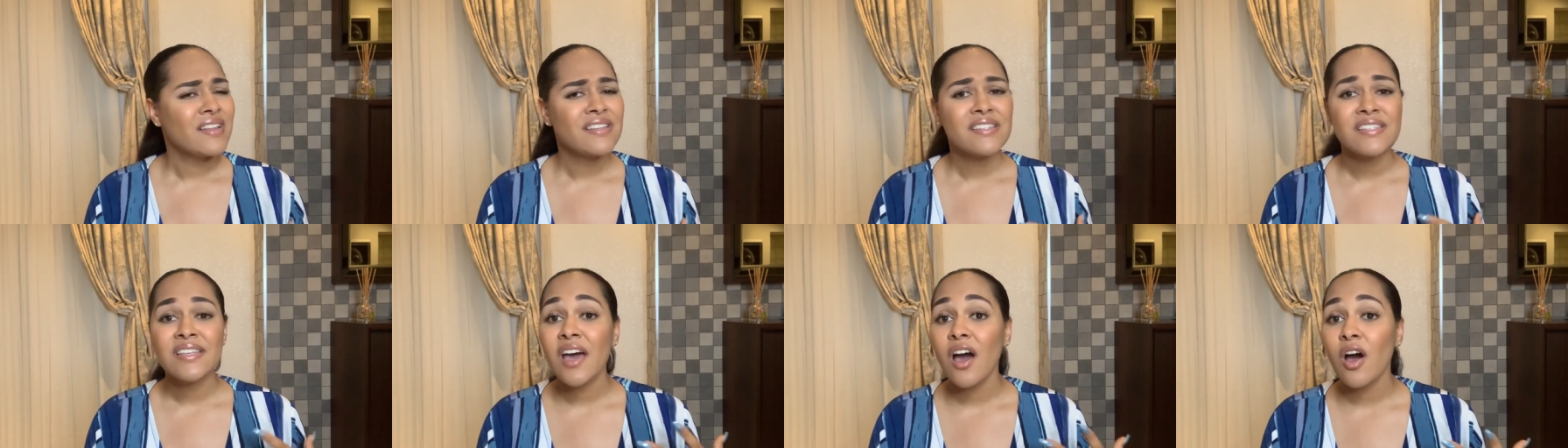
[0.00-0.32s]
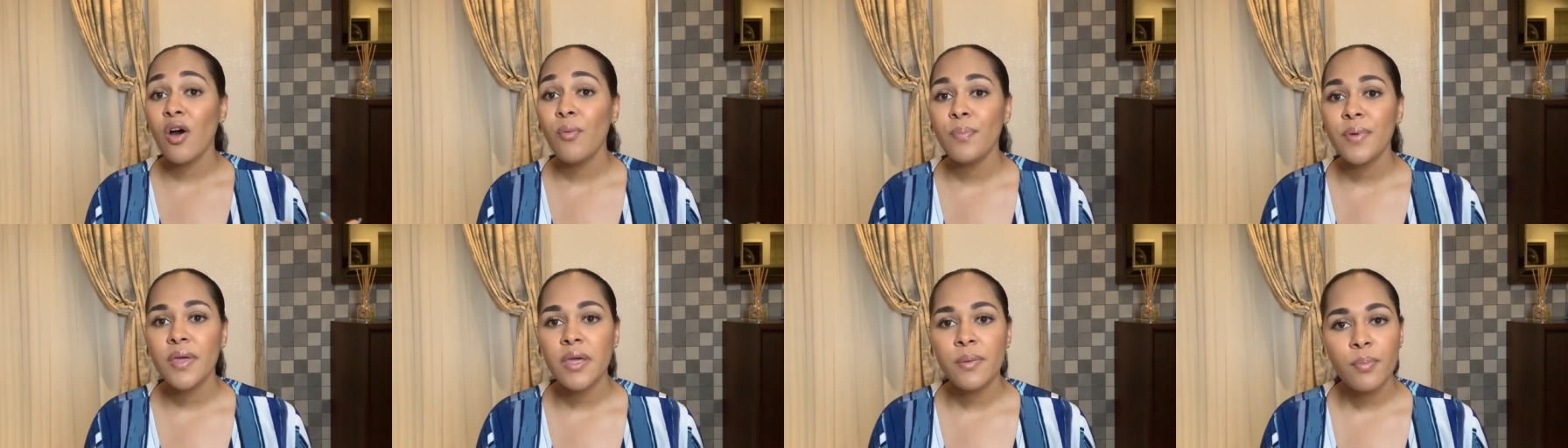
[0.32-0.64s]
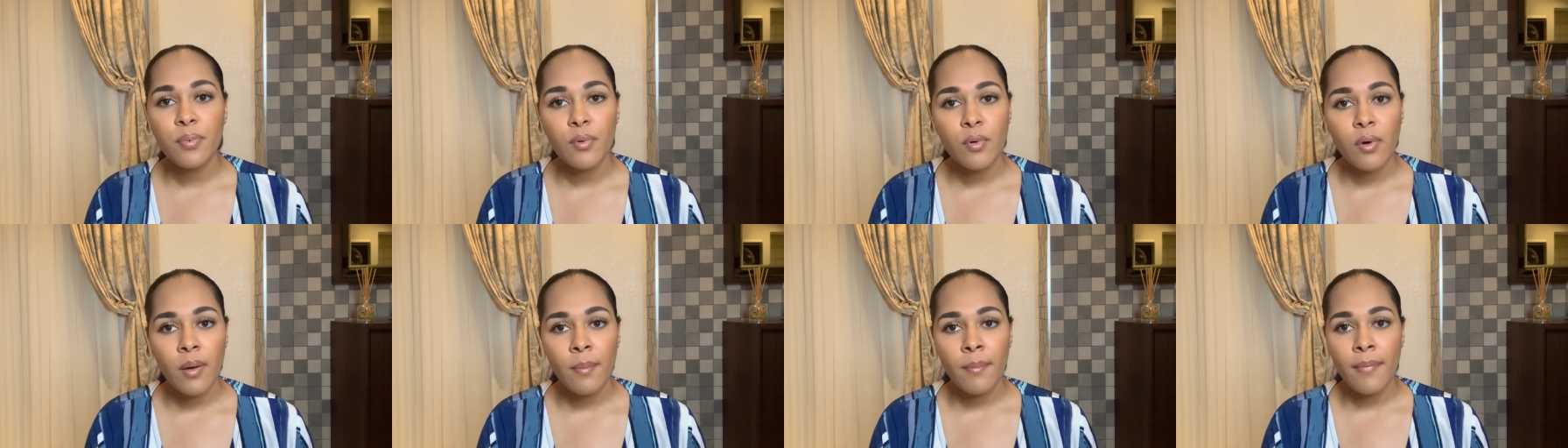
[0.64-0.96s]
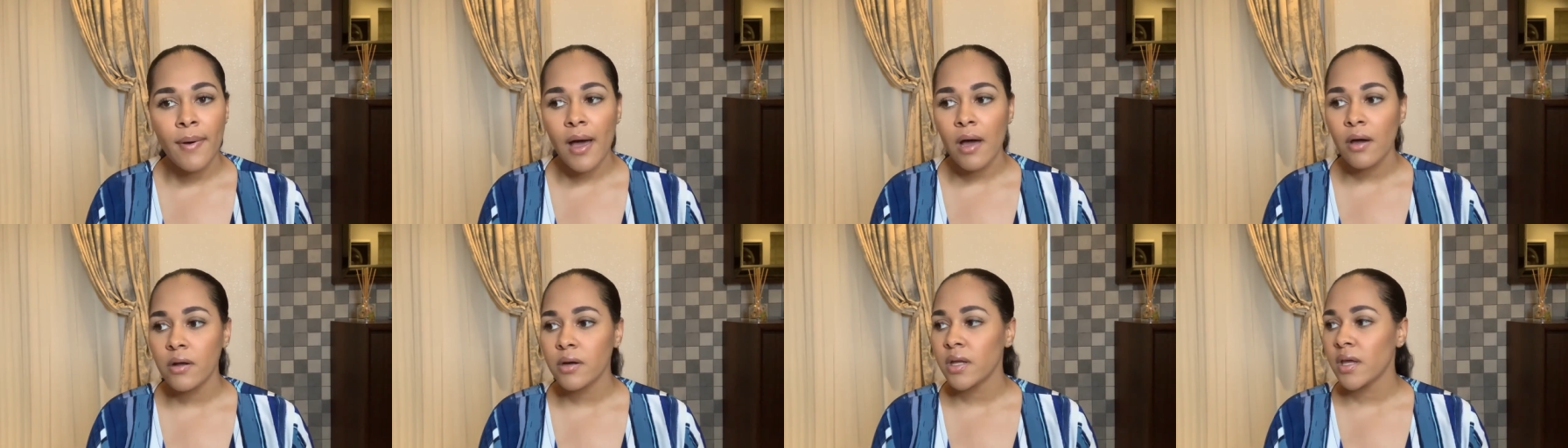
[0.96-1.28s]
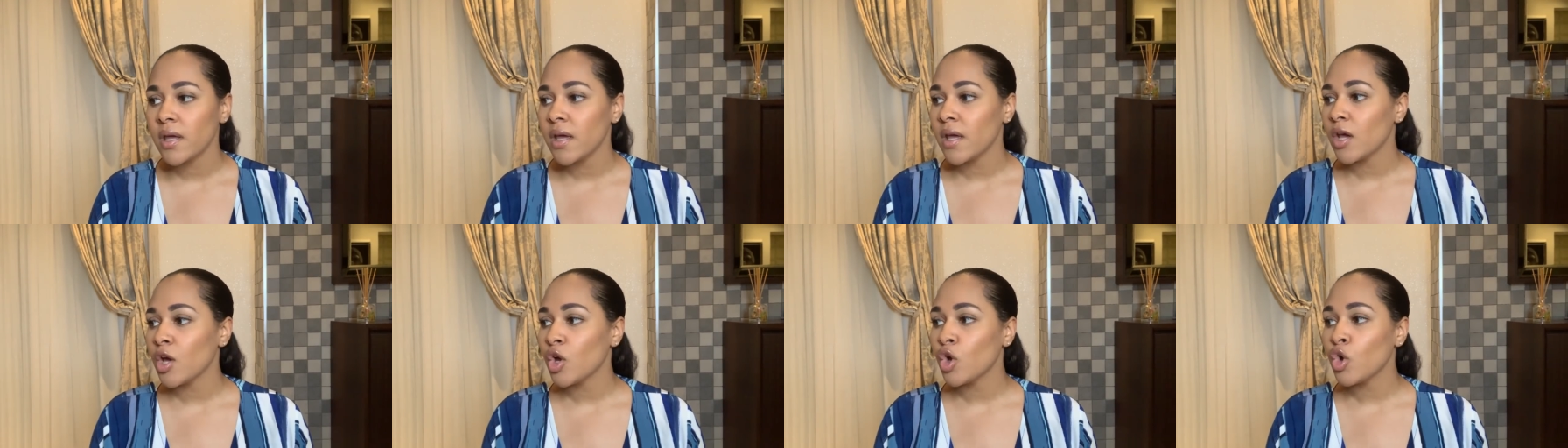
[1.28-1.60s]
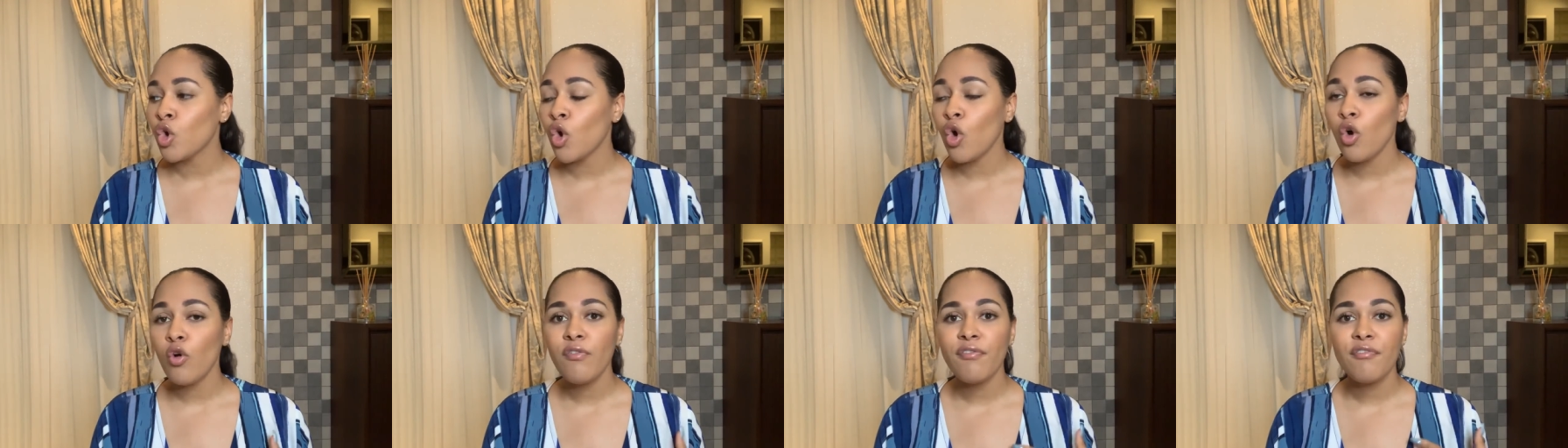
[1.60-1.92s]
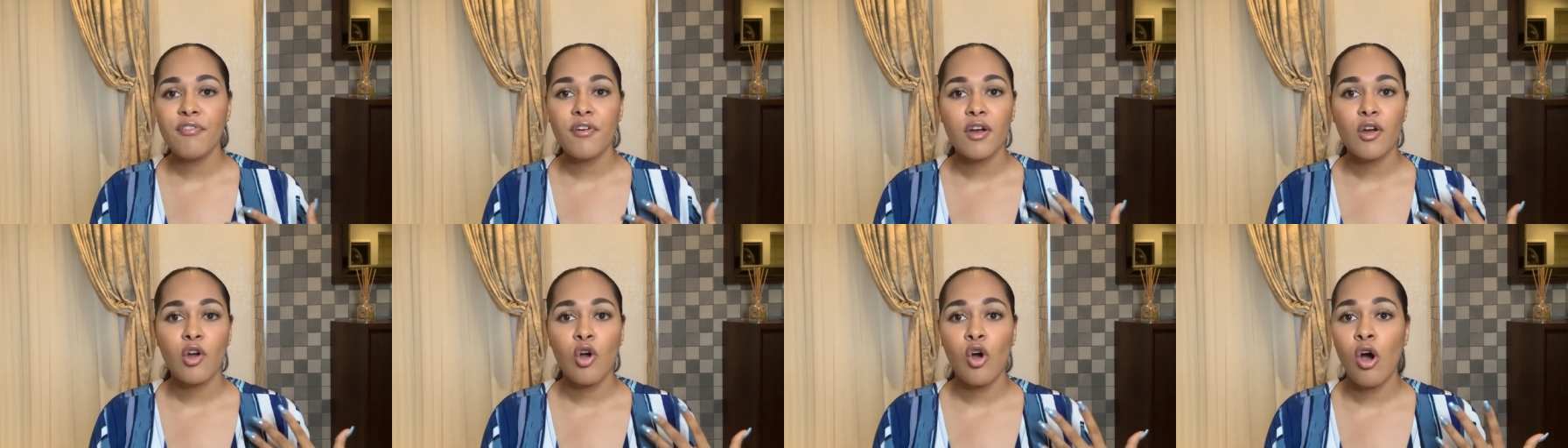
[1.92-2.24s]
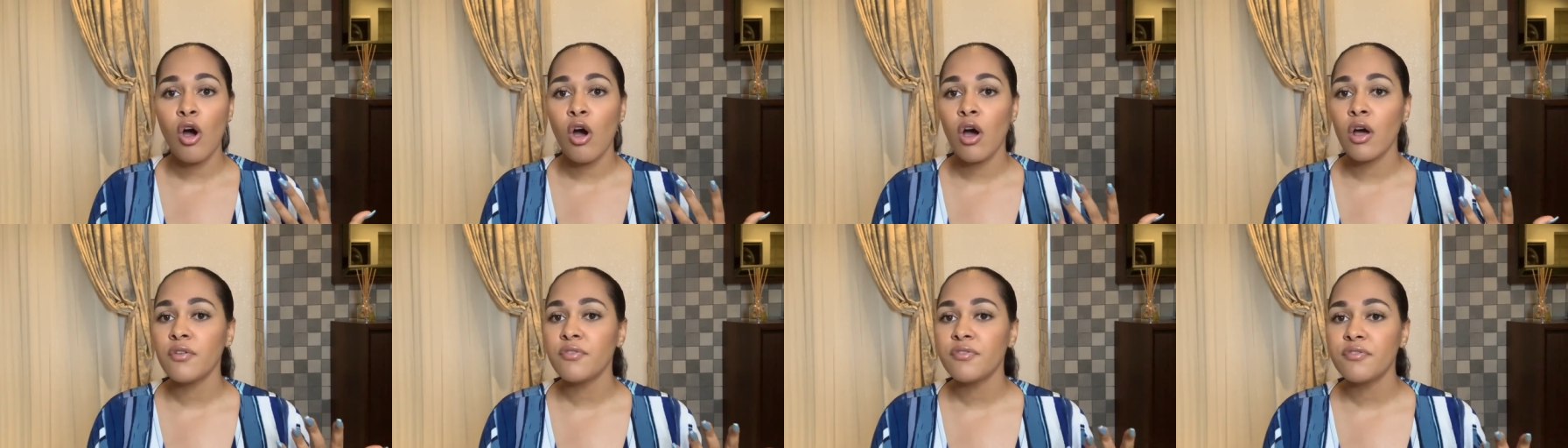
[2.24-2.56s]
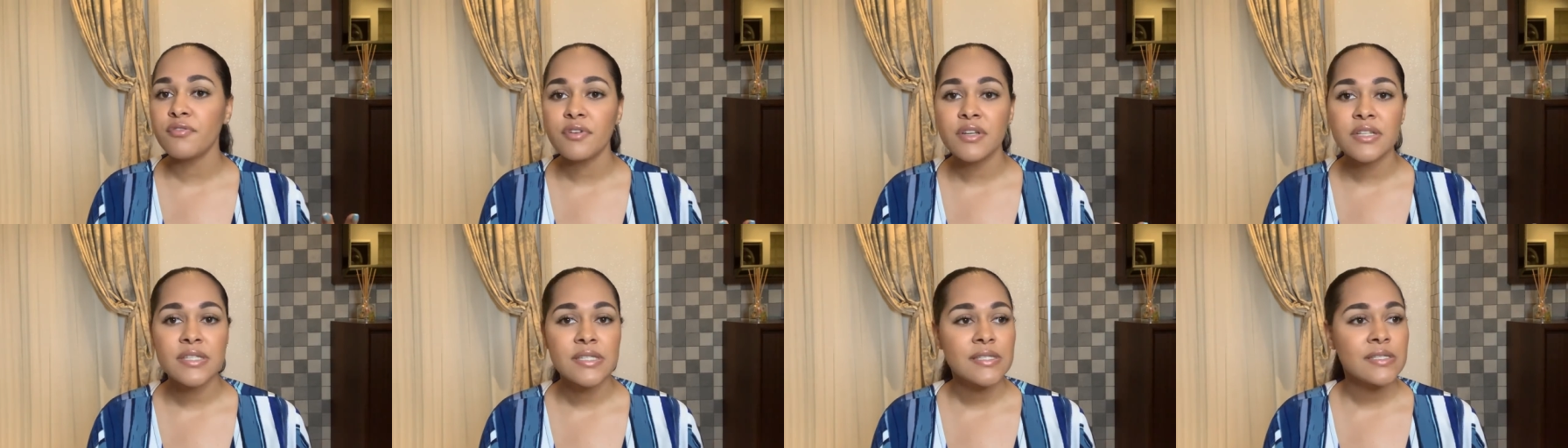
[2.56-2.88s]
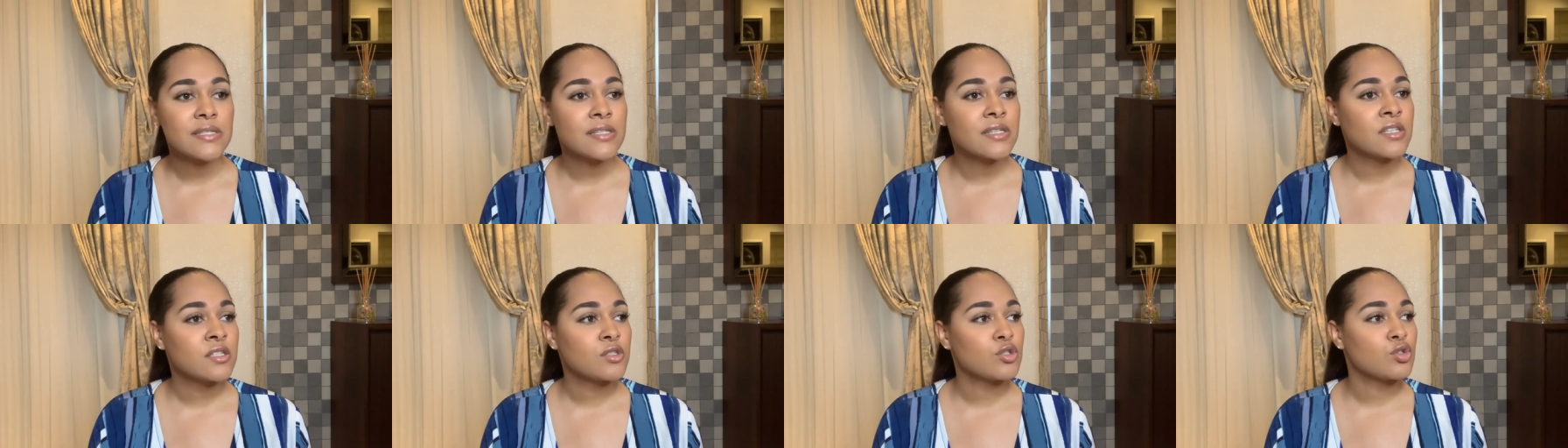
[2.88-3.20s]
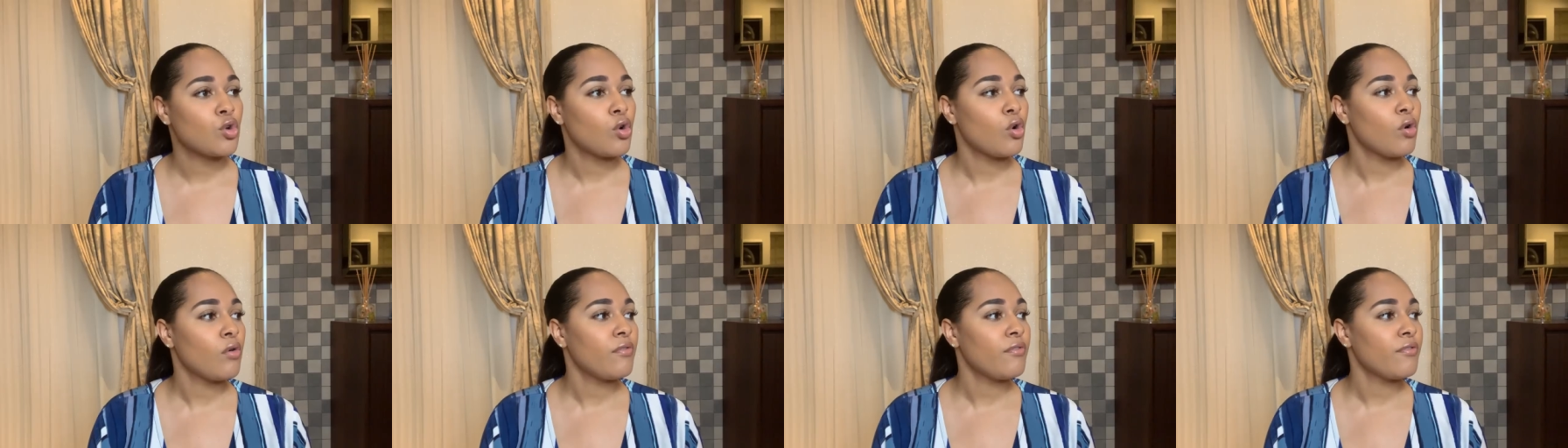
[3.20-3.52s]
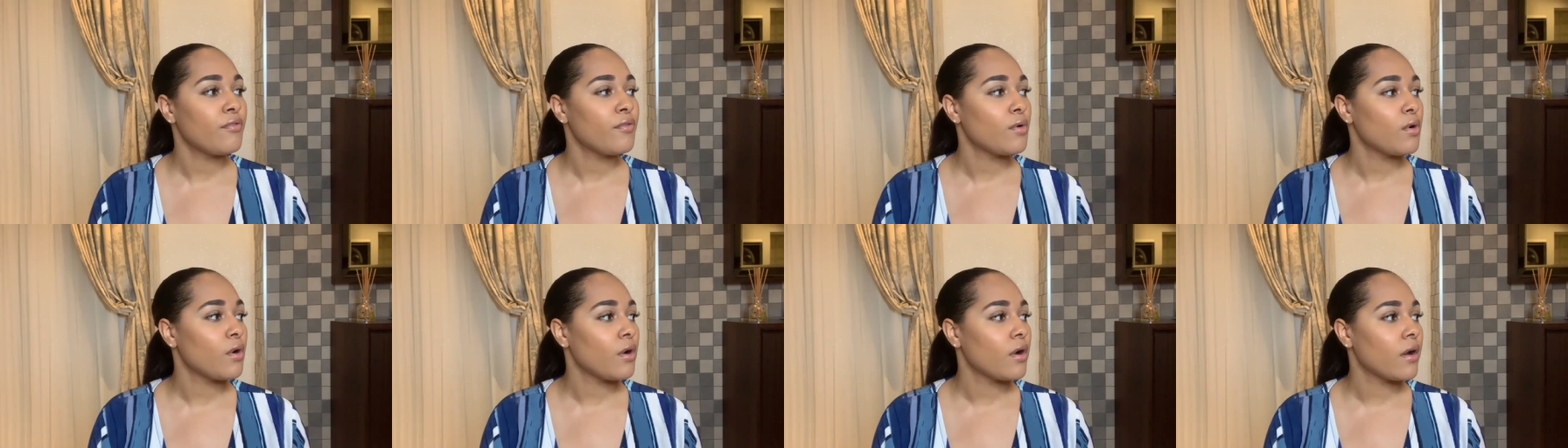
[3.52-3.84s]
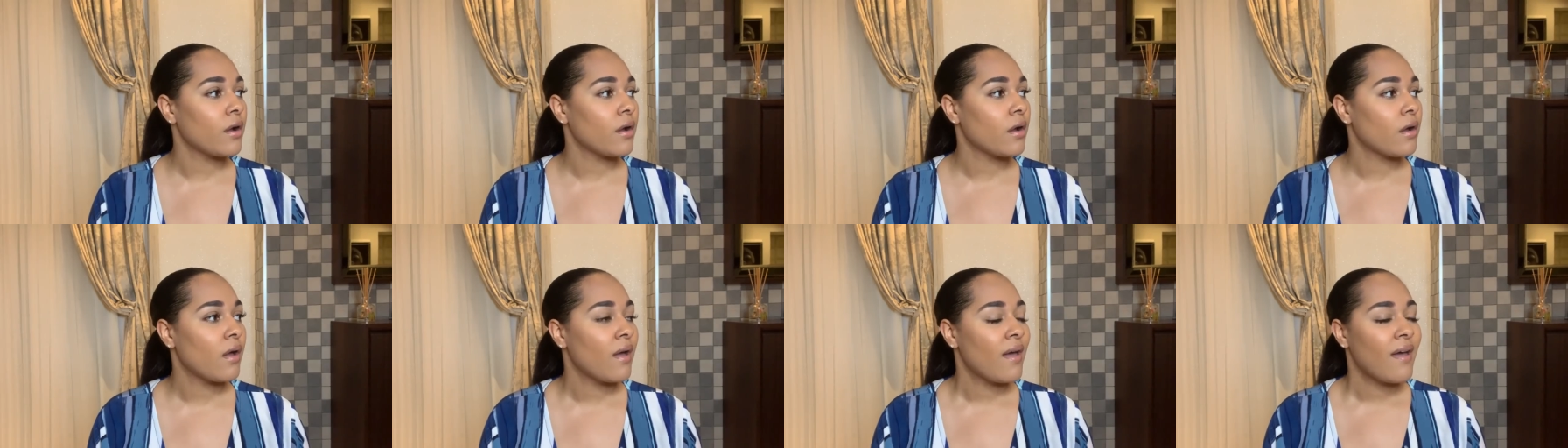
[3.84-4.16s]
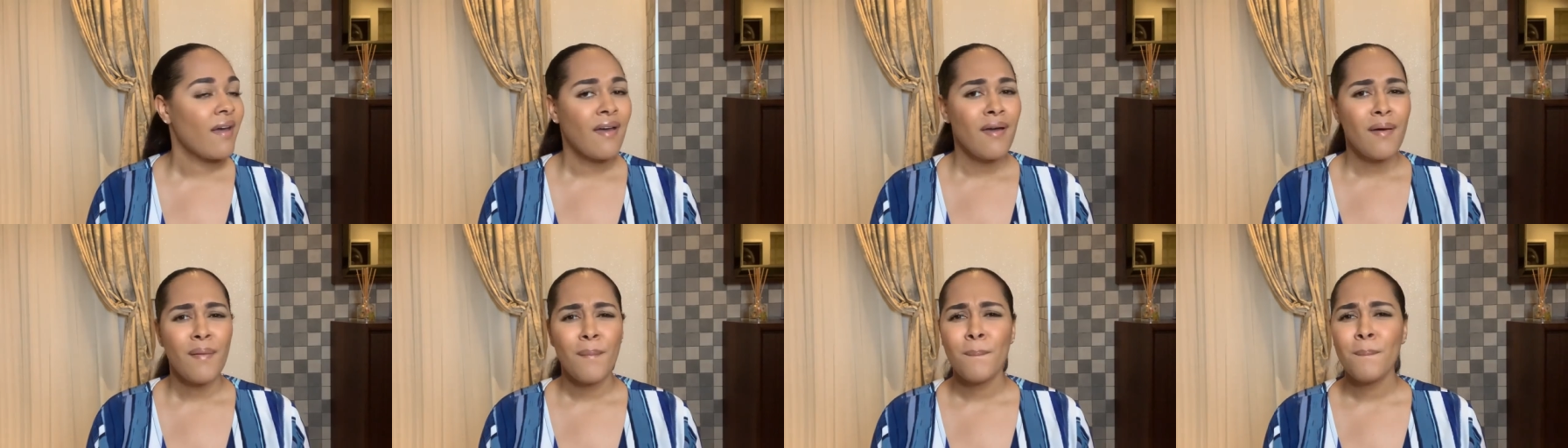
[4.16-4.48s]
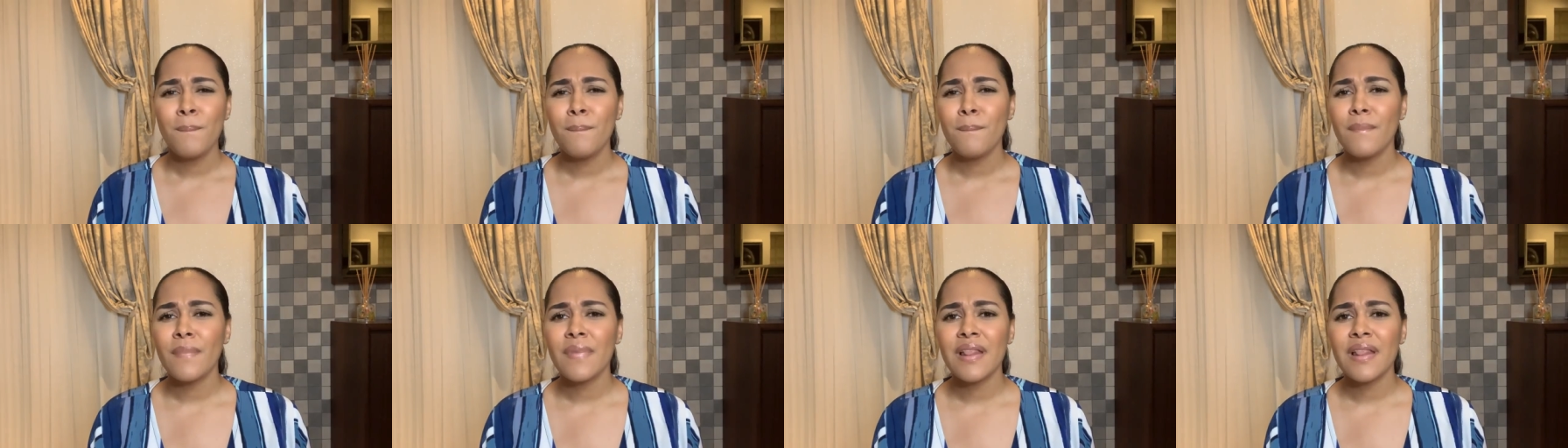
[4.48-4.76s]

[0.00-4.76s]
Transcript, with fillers: tell people about it go for conferences go for mm,